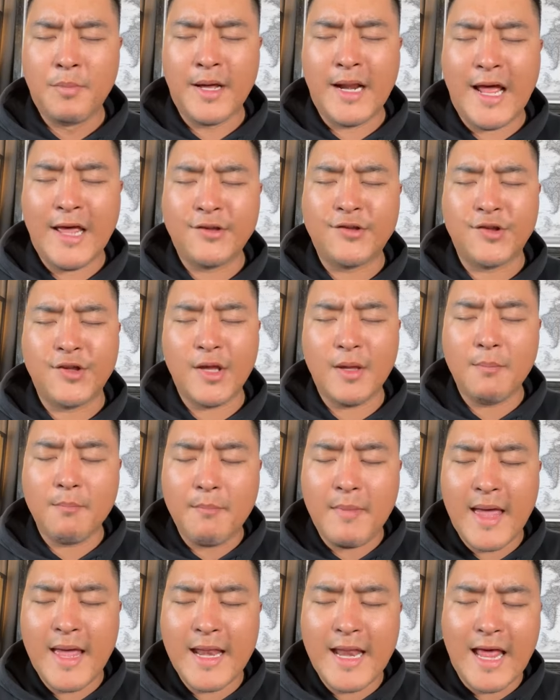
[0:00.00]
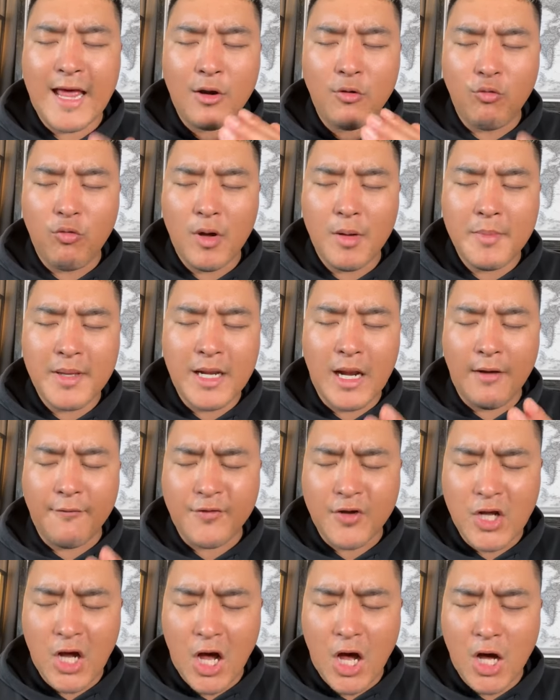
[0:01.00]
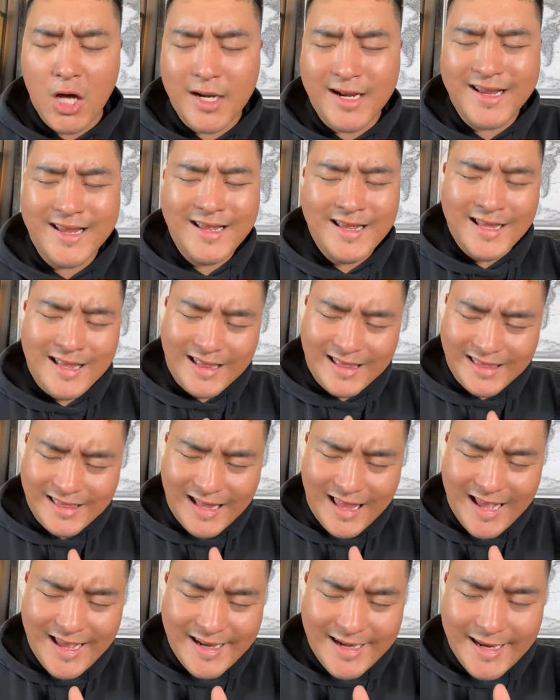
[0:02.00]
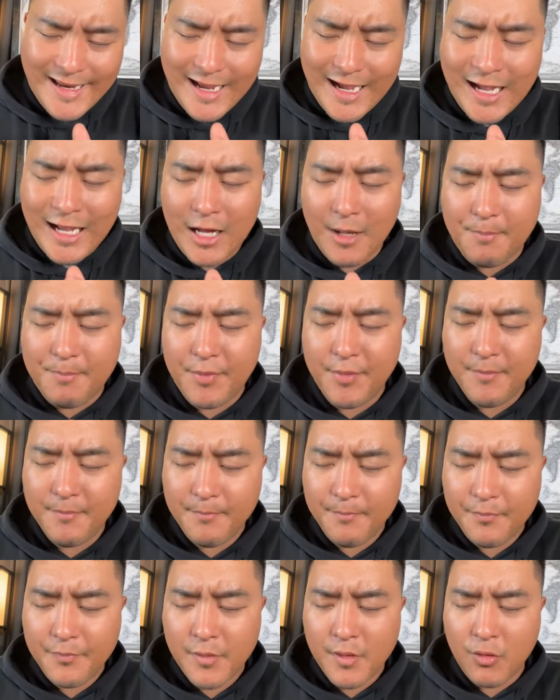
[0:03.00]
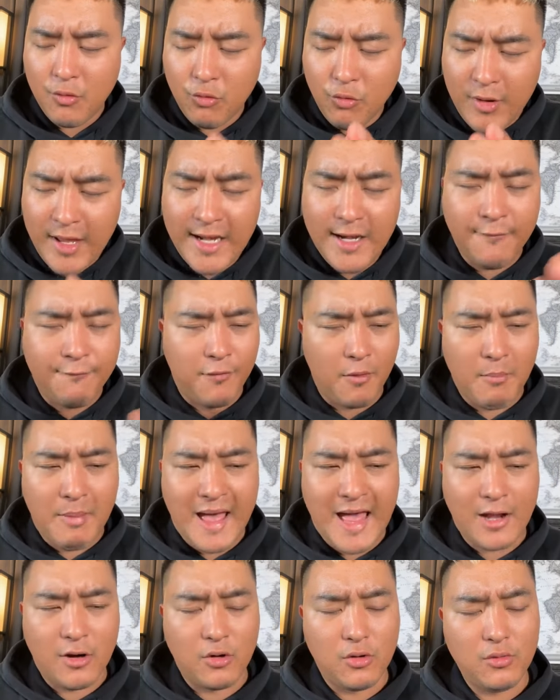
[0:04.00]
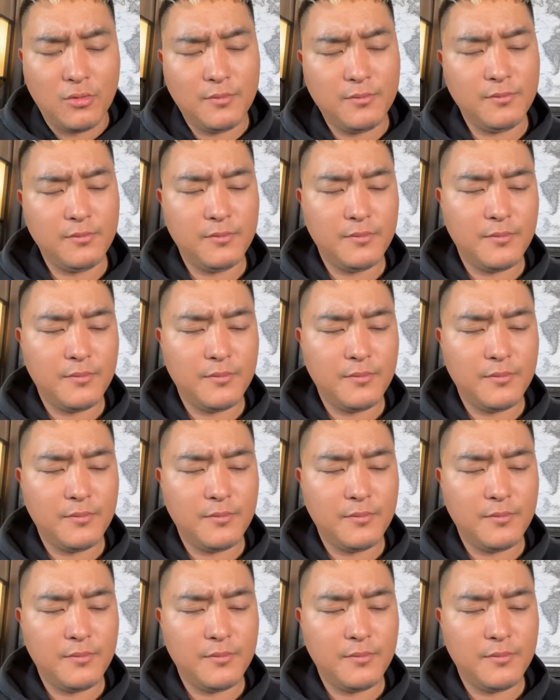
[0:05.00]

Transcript: But I see men and women of God lining up, ready for battle.